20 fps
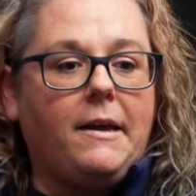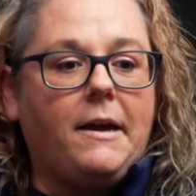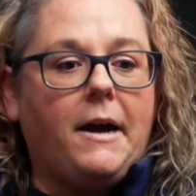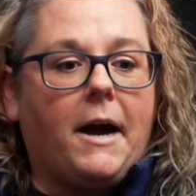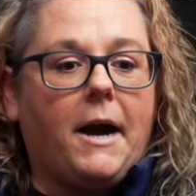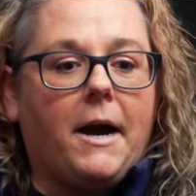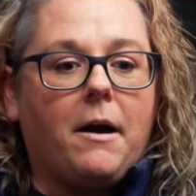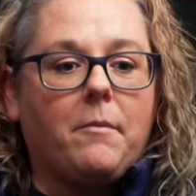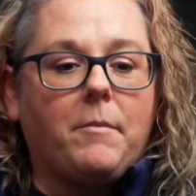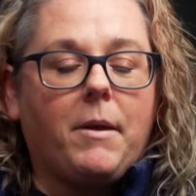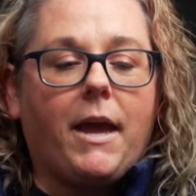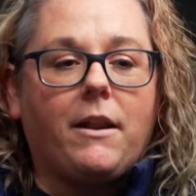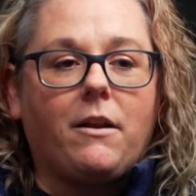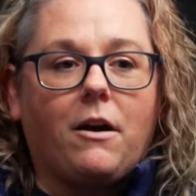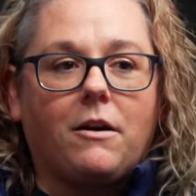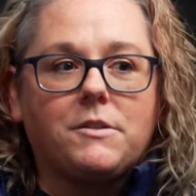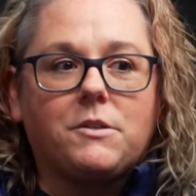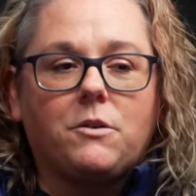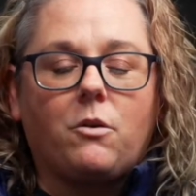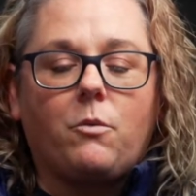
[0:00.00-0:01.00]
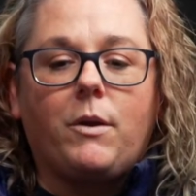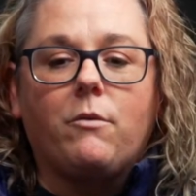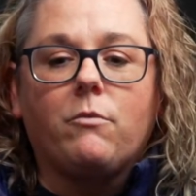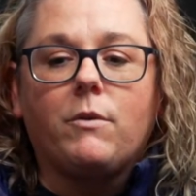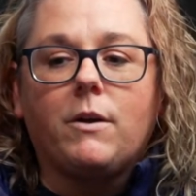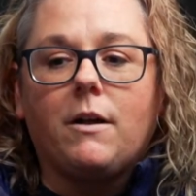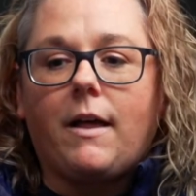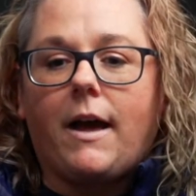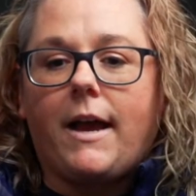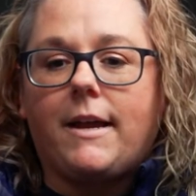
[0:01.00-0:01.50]
Um, and also we
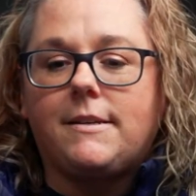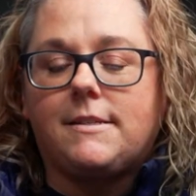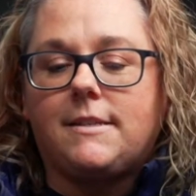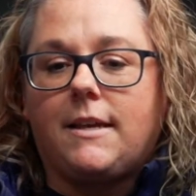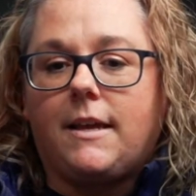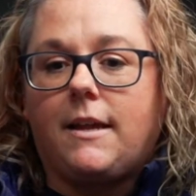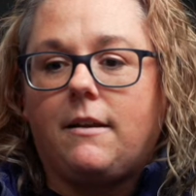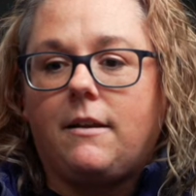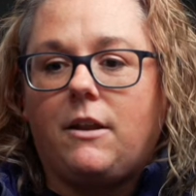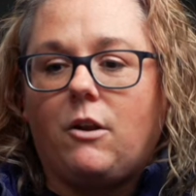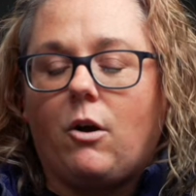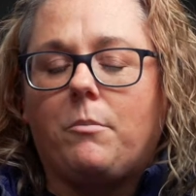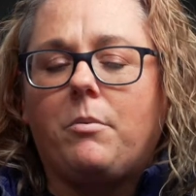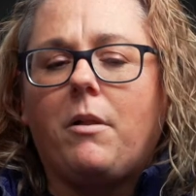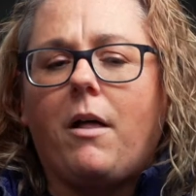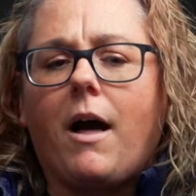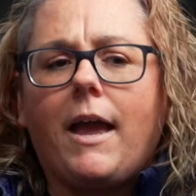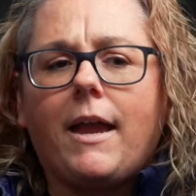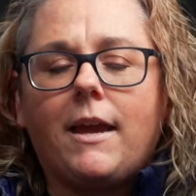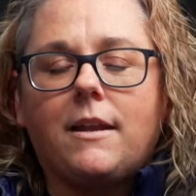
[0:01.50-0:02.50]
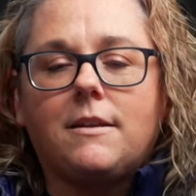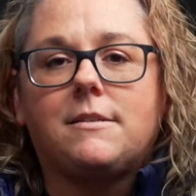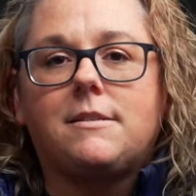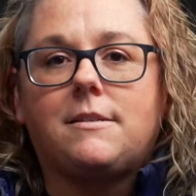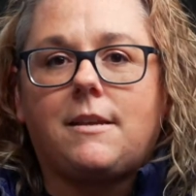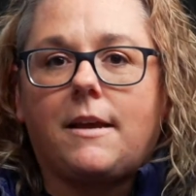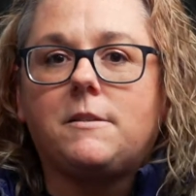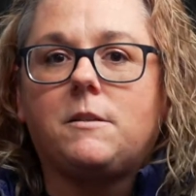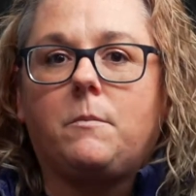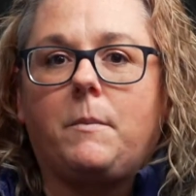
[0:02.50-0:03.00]
realized that you know applying an
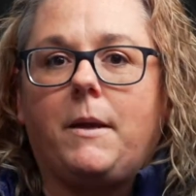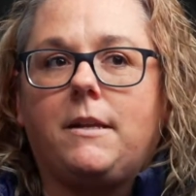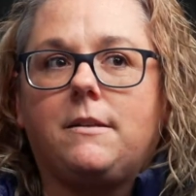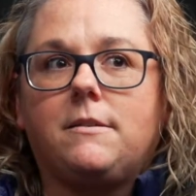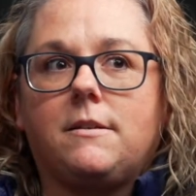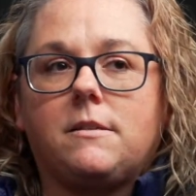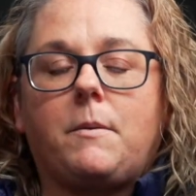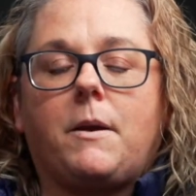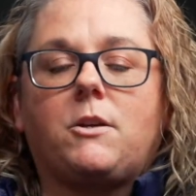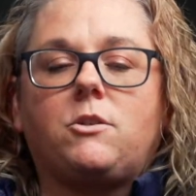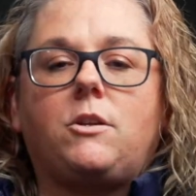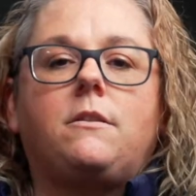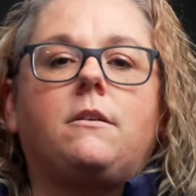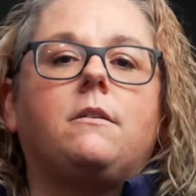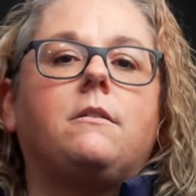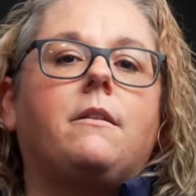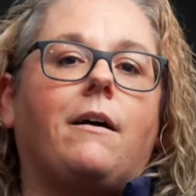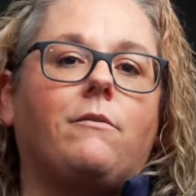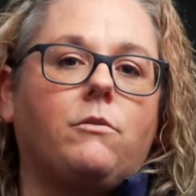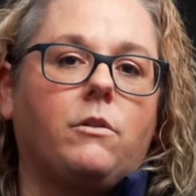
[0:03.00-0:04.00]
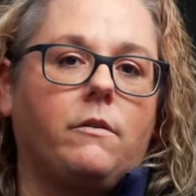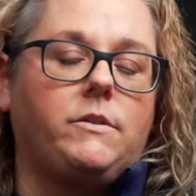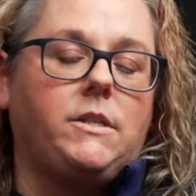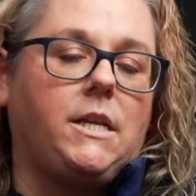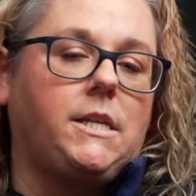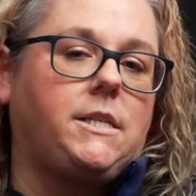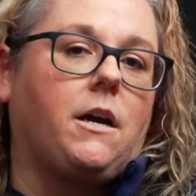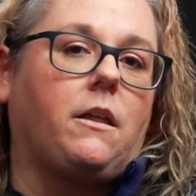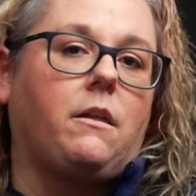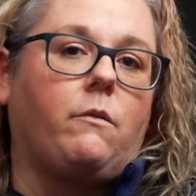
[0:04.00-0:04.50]
assessment, especially at the level of
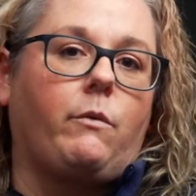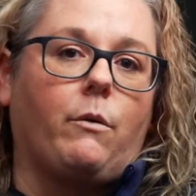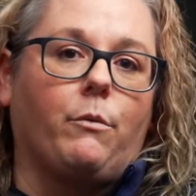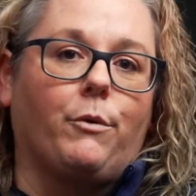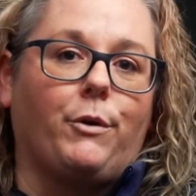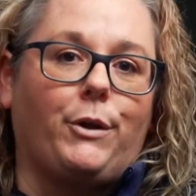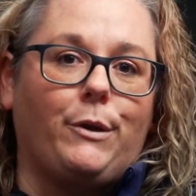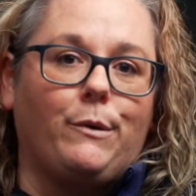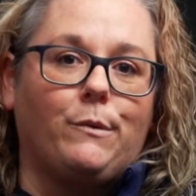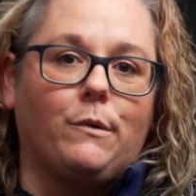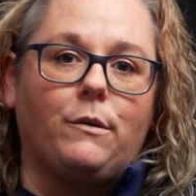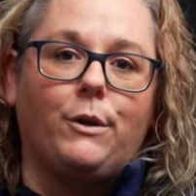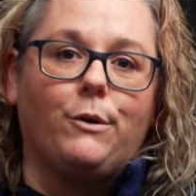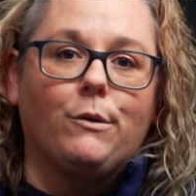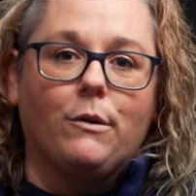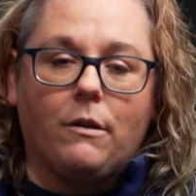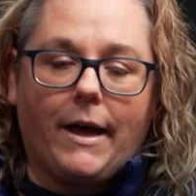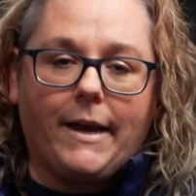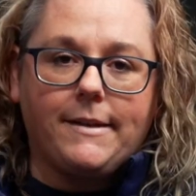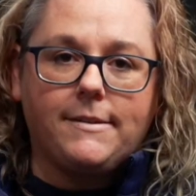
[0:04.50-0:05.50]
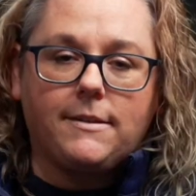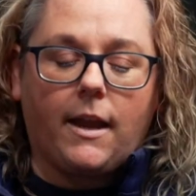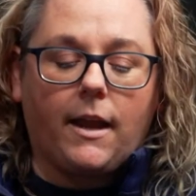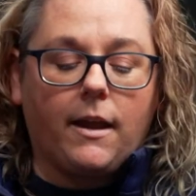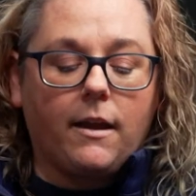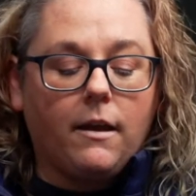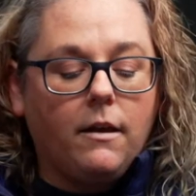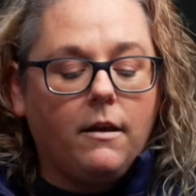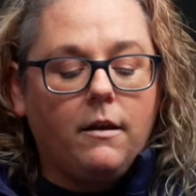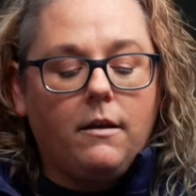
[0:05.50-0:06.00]
detail that we were utilizing,